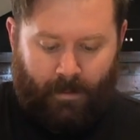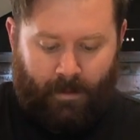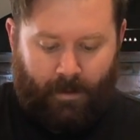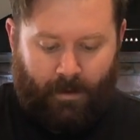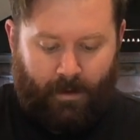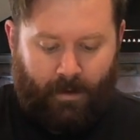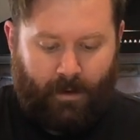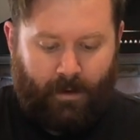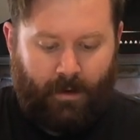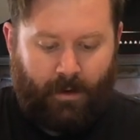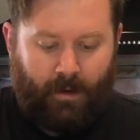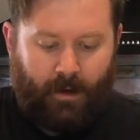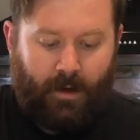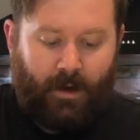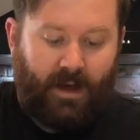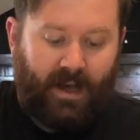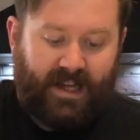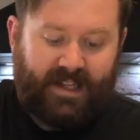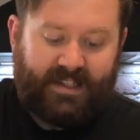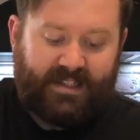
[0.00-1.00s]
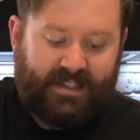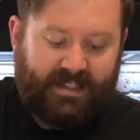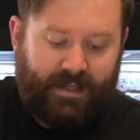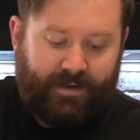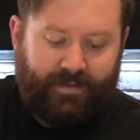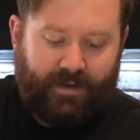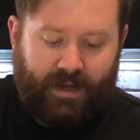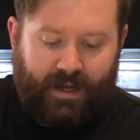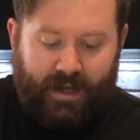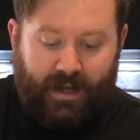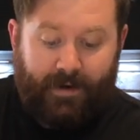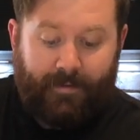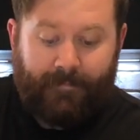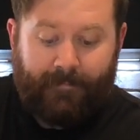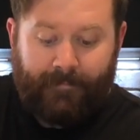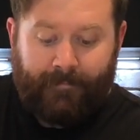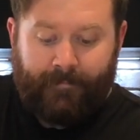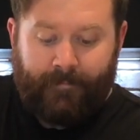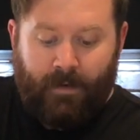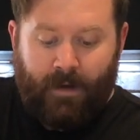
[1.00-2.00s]
and sieve it in
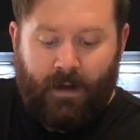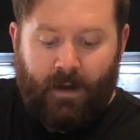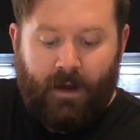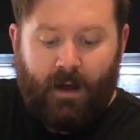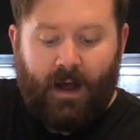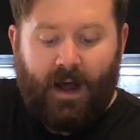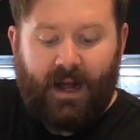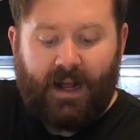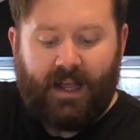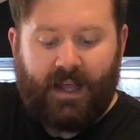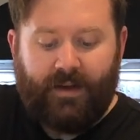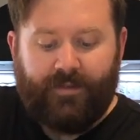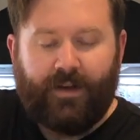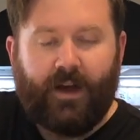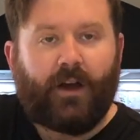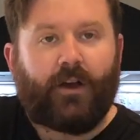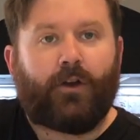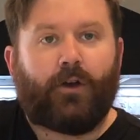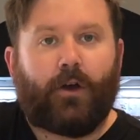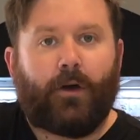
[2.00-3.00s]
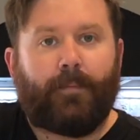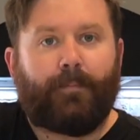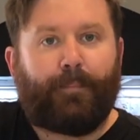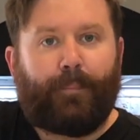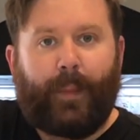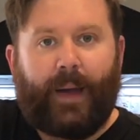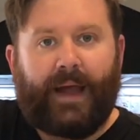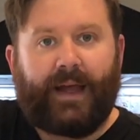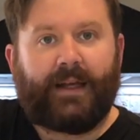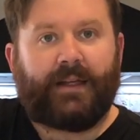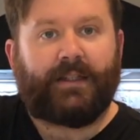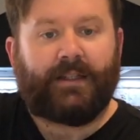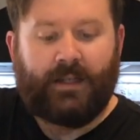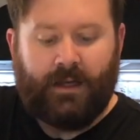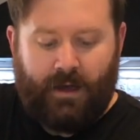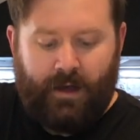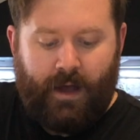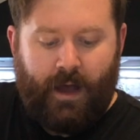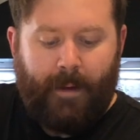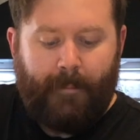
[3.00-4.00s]
and give it a good mix,
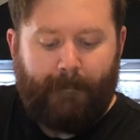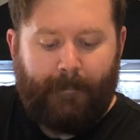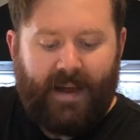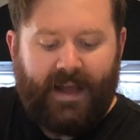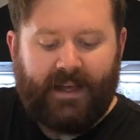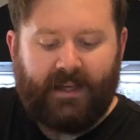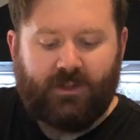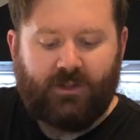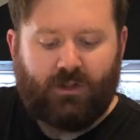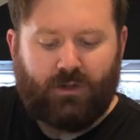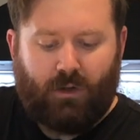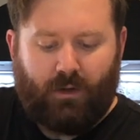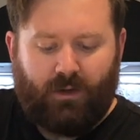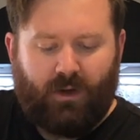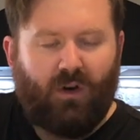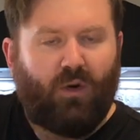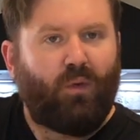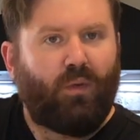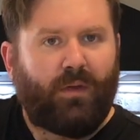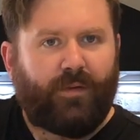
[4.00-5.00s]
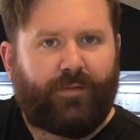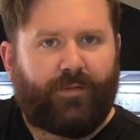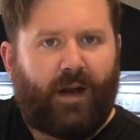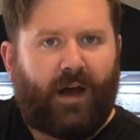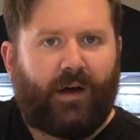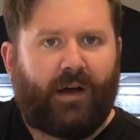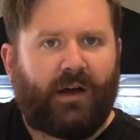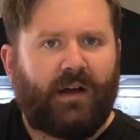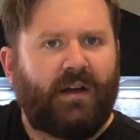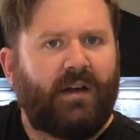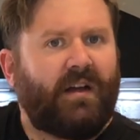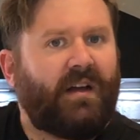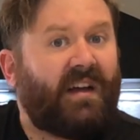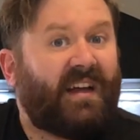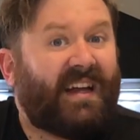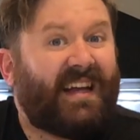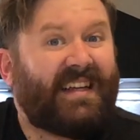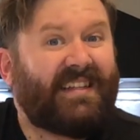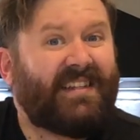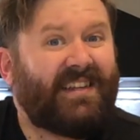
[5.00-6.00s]
making sure that all the flour
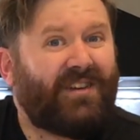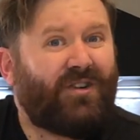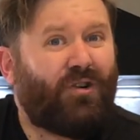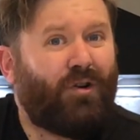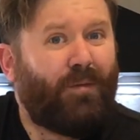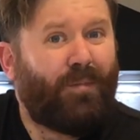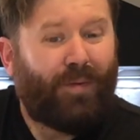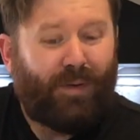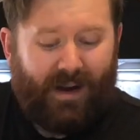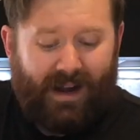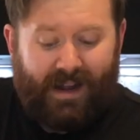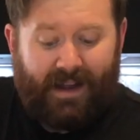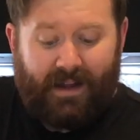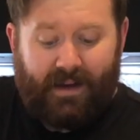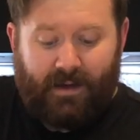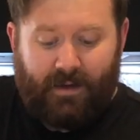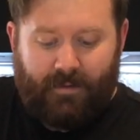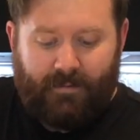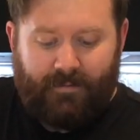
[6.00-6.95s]
is incorporated.